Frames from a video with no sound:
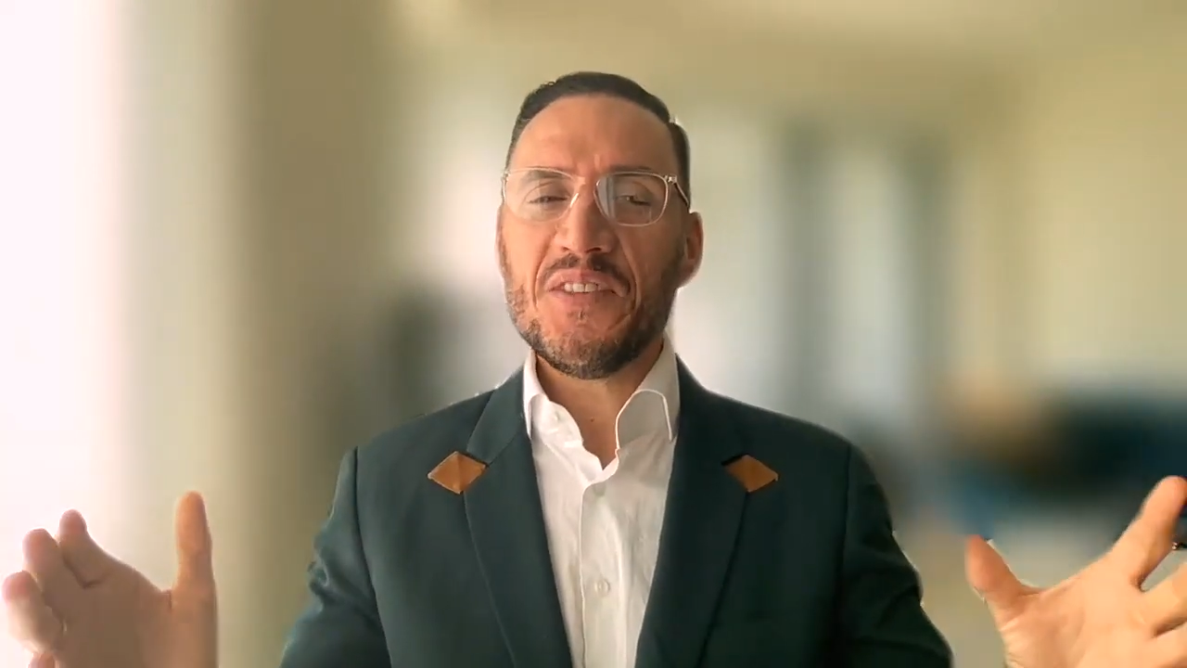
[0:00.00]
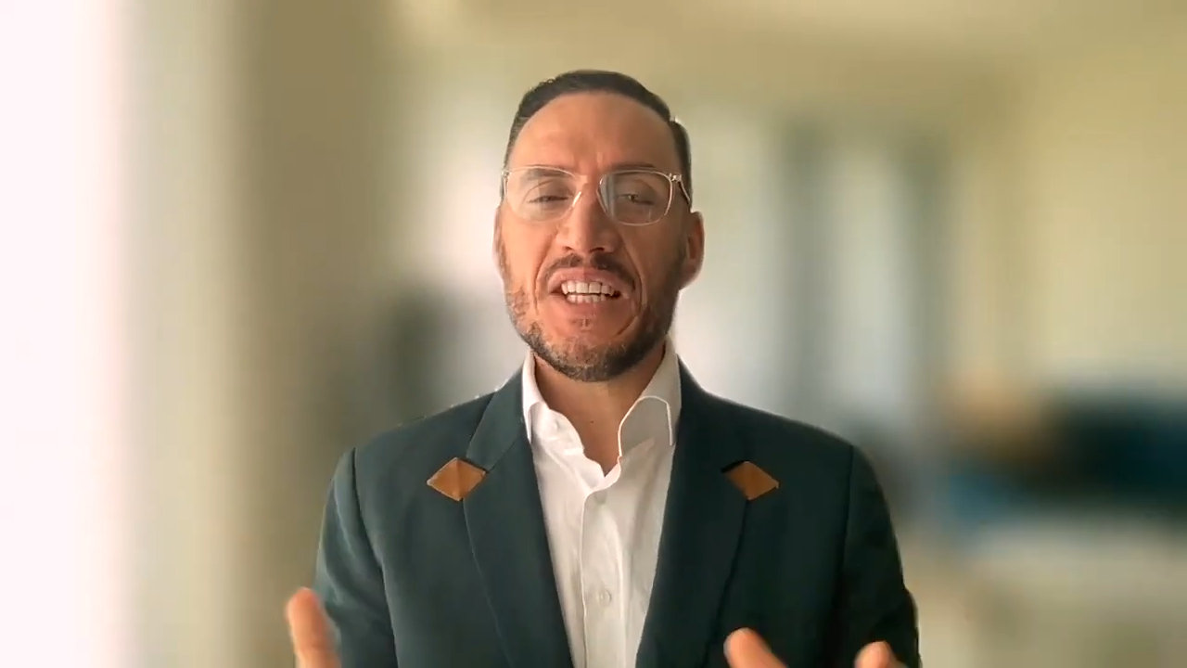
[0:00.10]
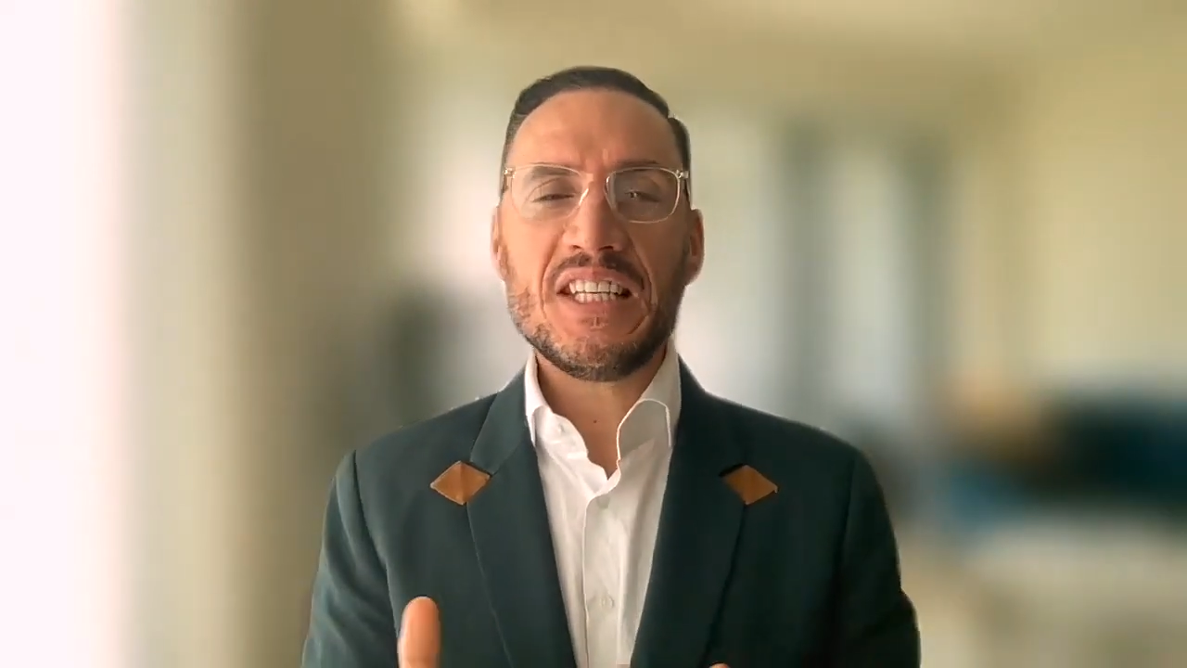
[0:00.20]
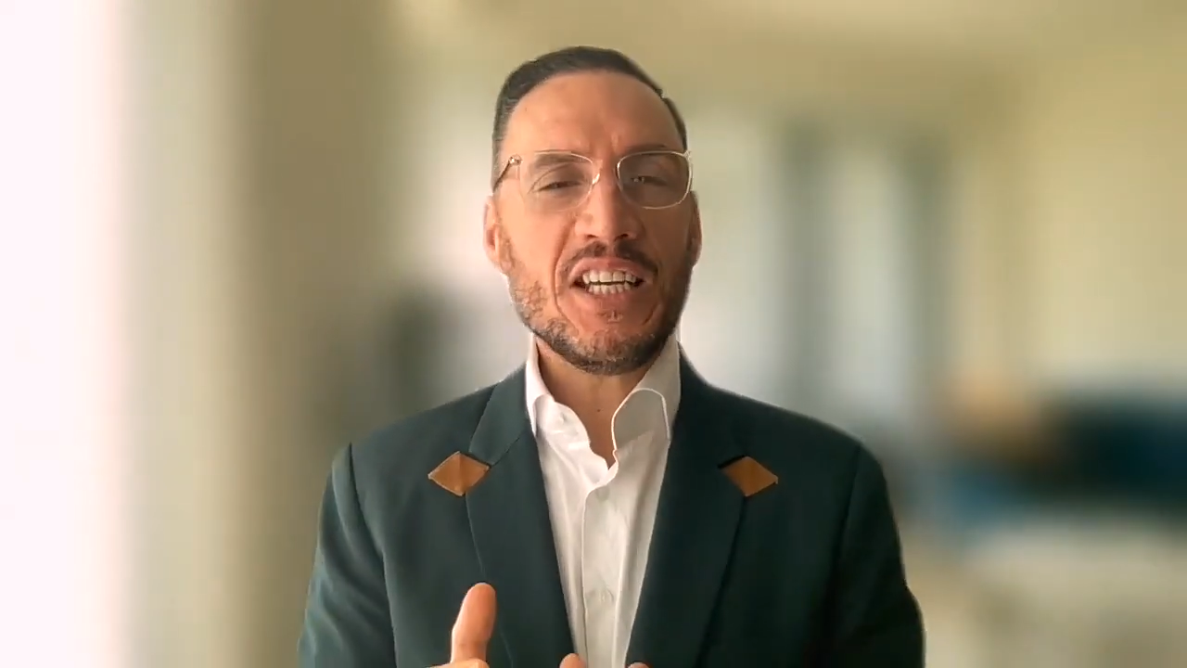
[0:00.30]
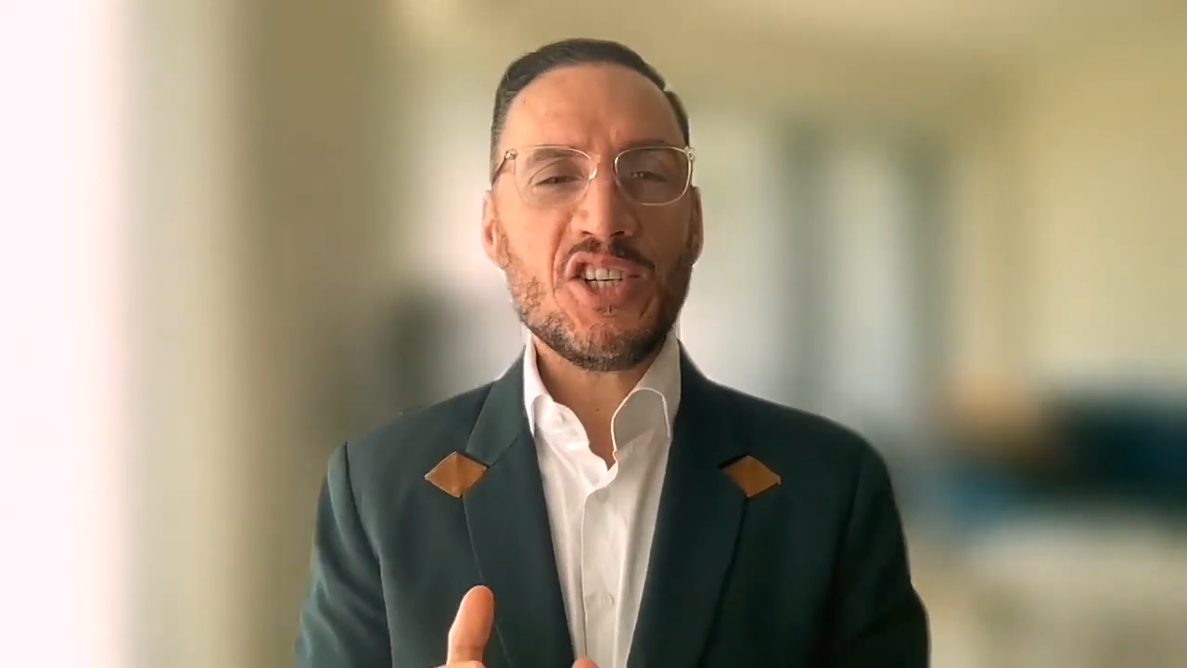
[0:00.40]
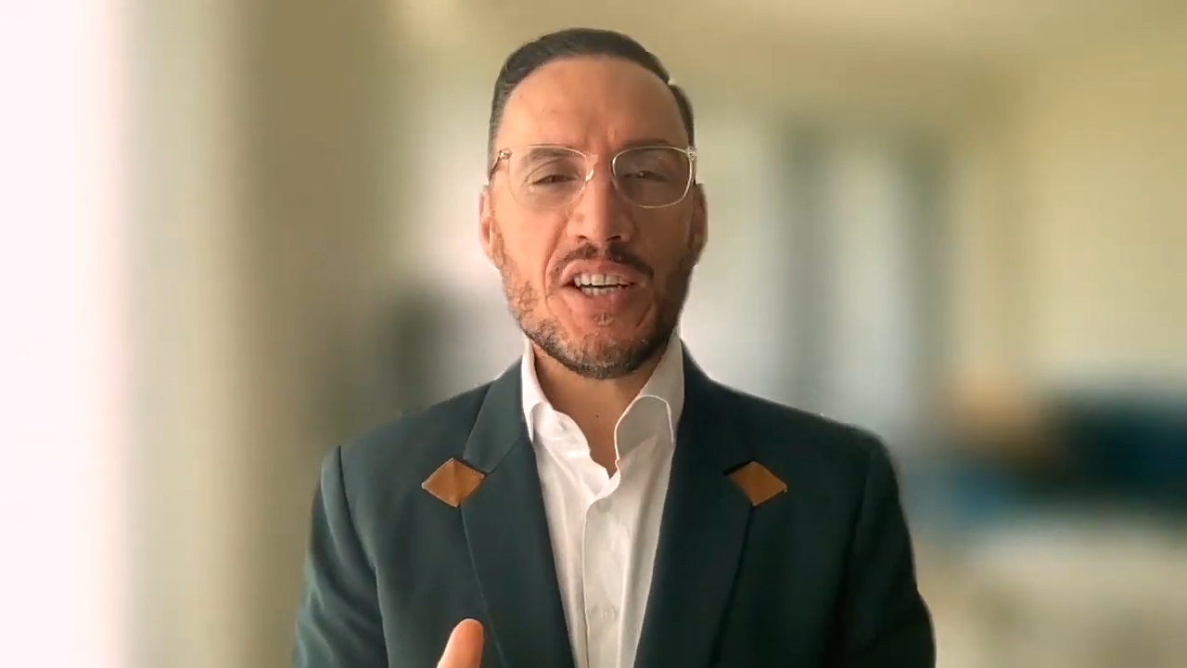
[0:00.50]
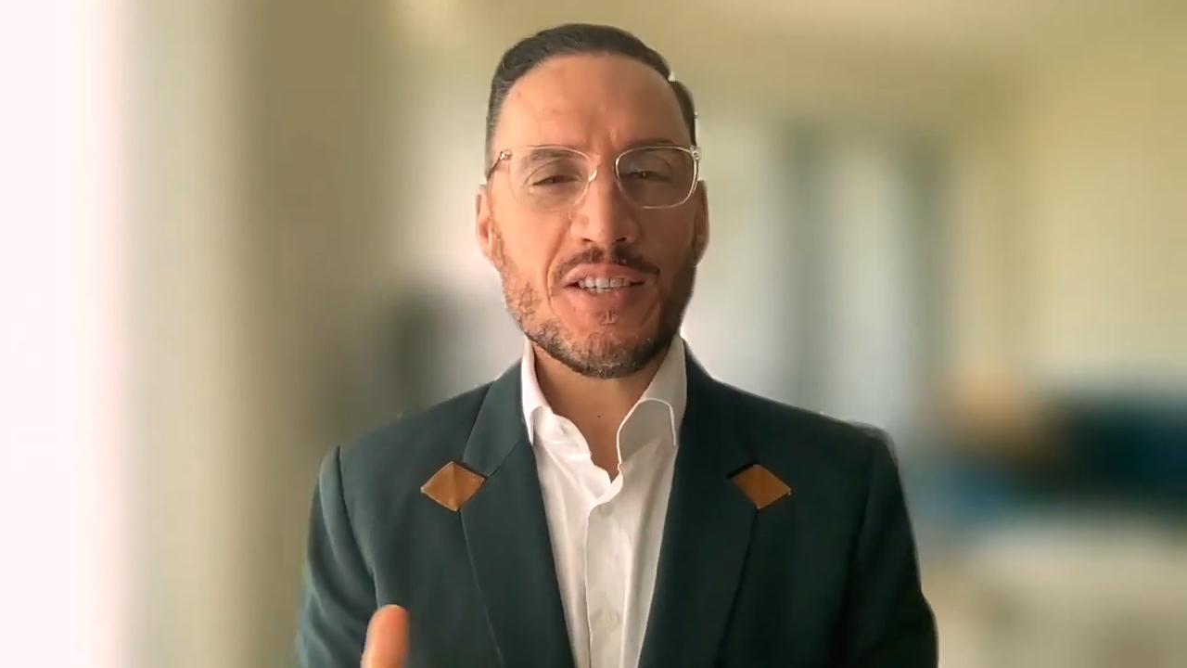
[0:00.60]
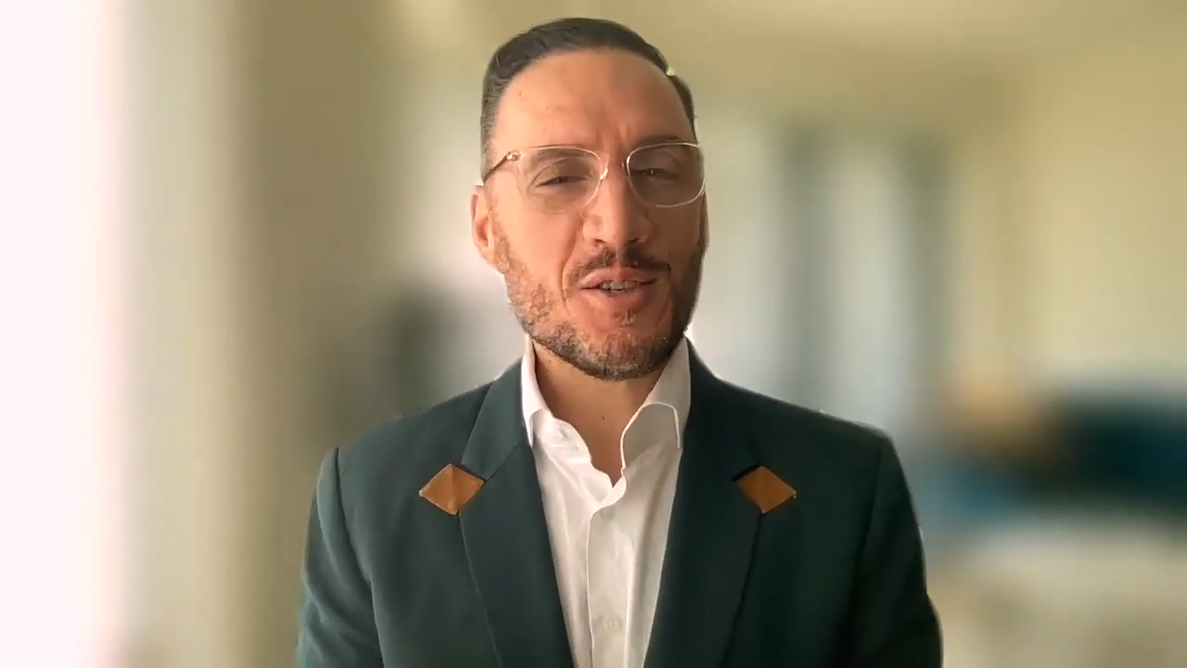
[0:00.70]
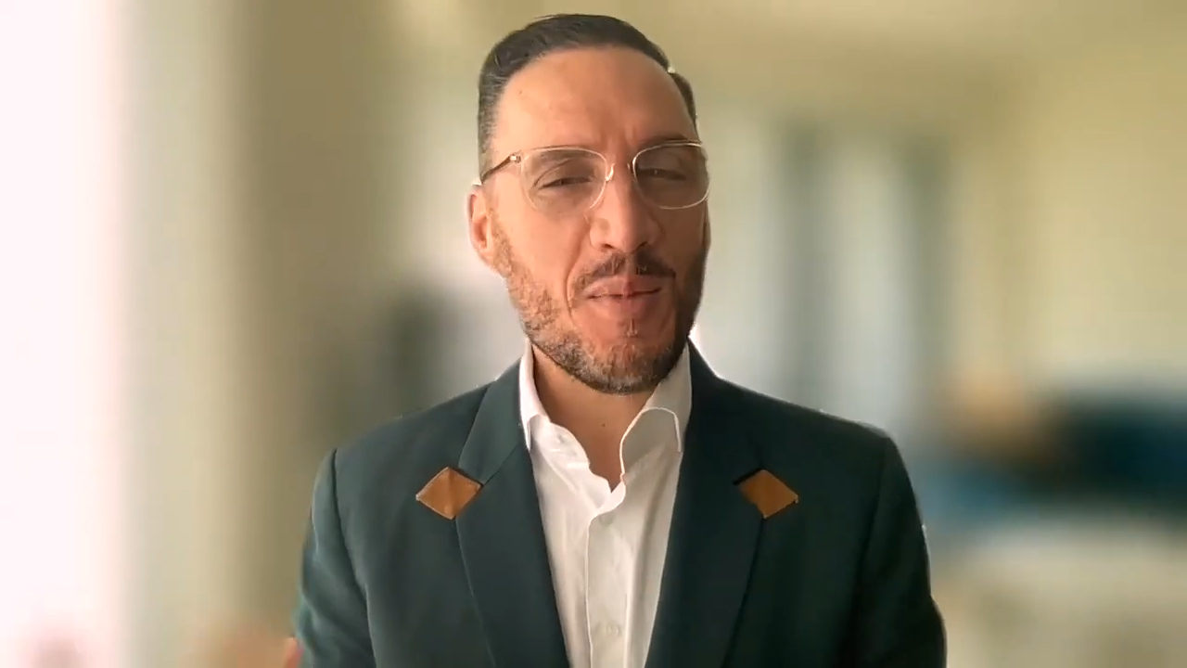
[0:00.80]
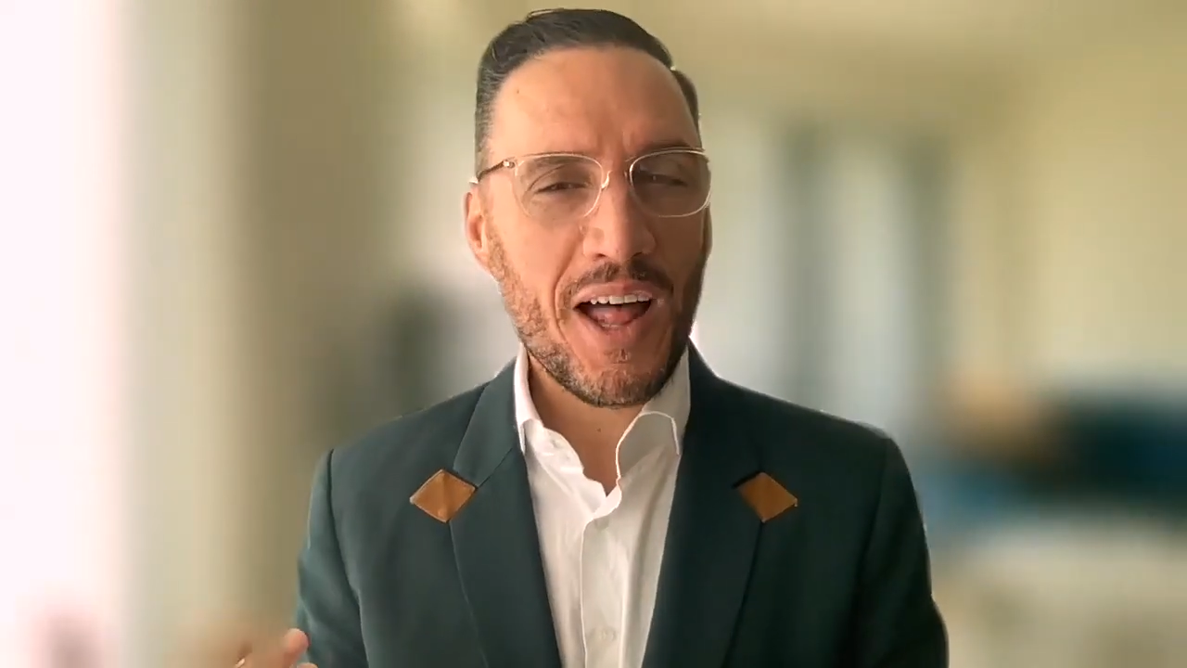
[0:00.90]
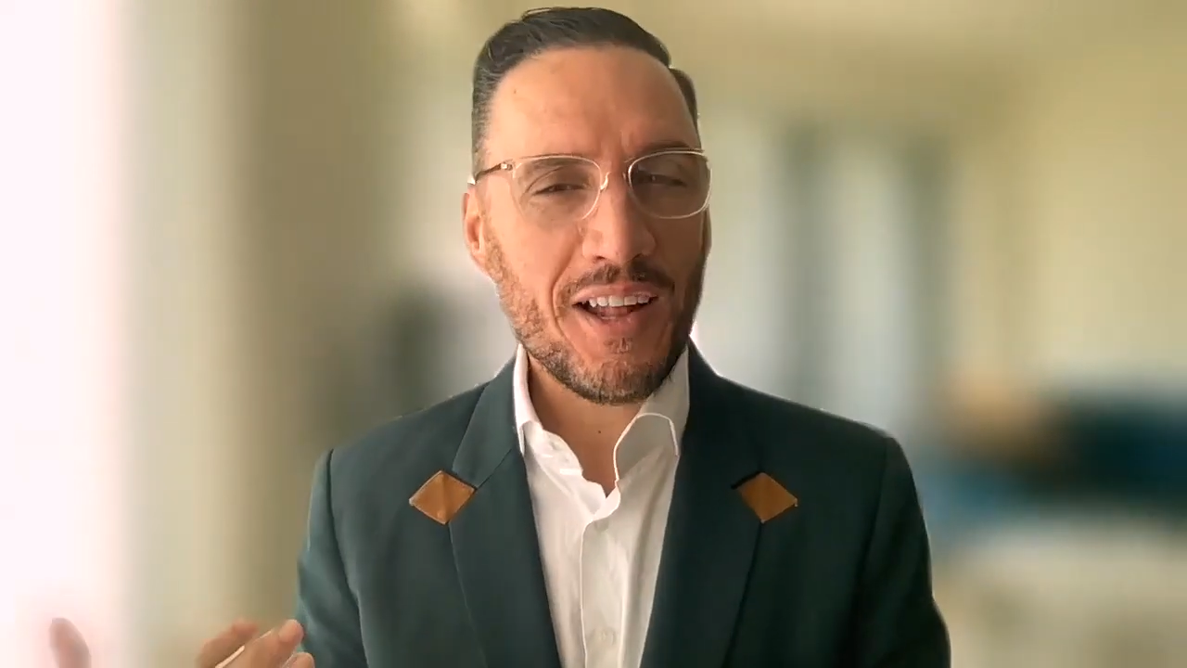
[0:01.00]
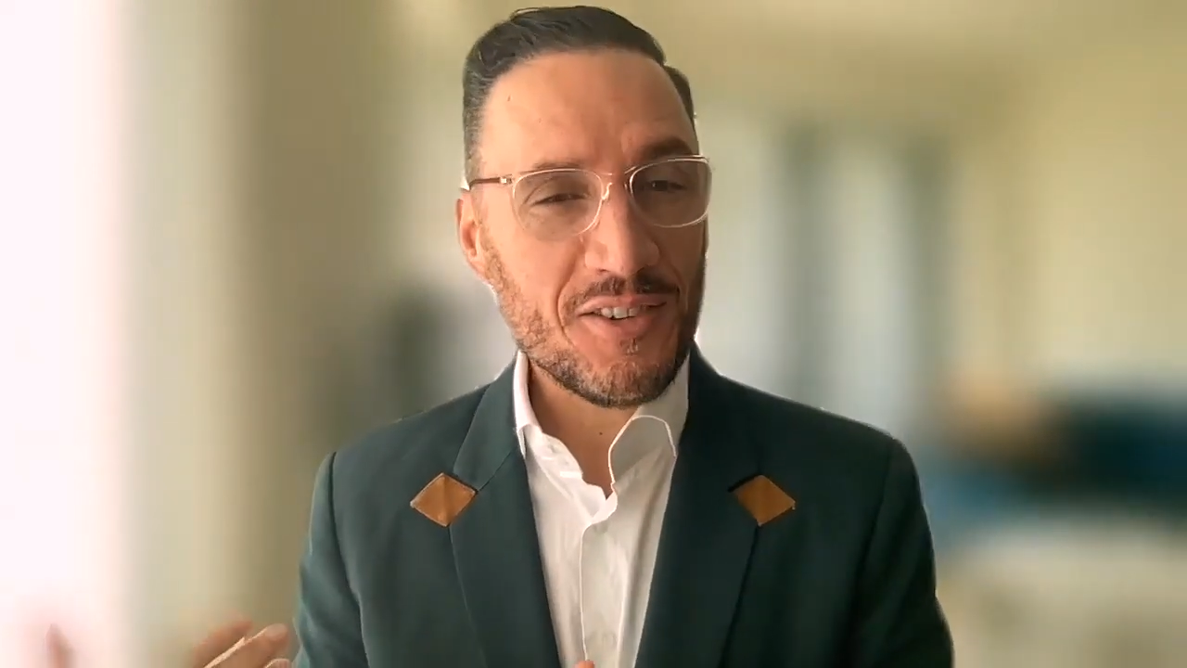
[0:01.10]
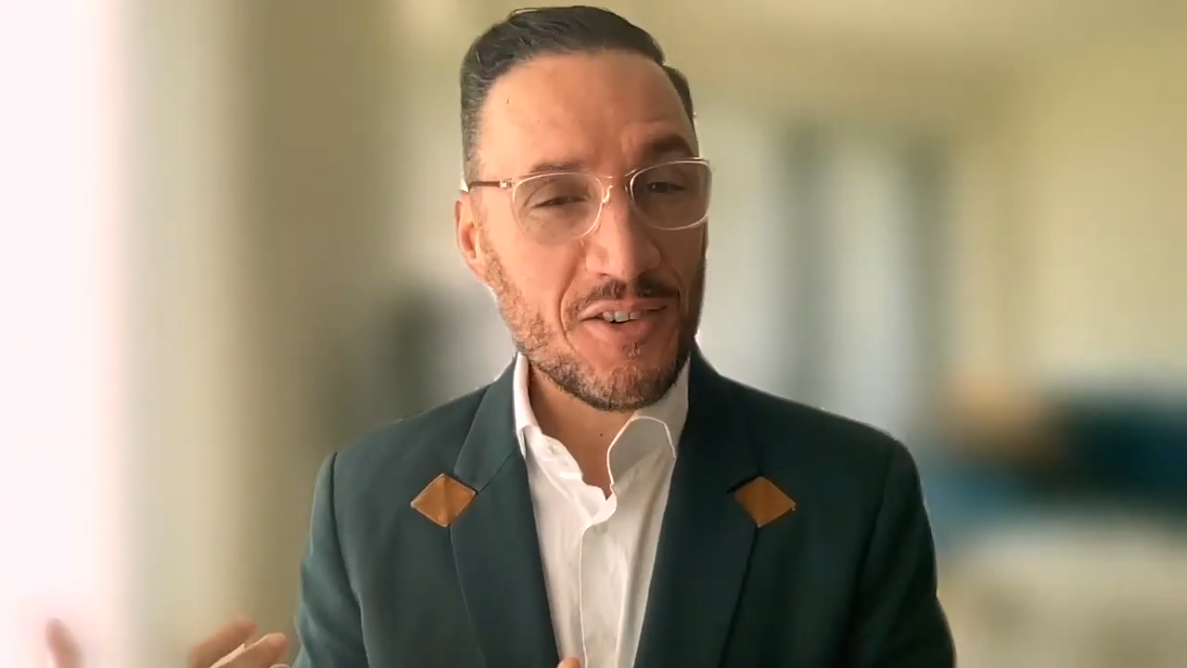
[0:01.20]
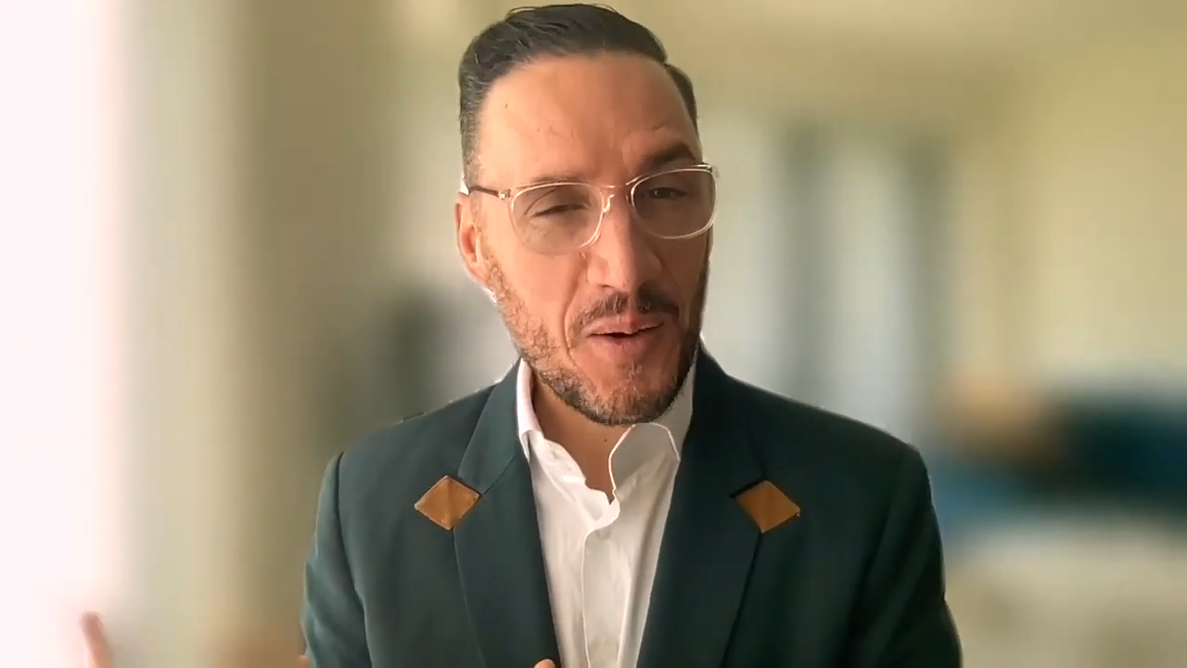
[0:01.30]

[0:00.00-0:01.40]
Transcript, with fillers: The teacher smiled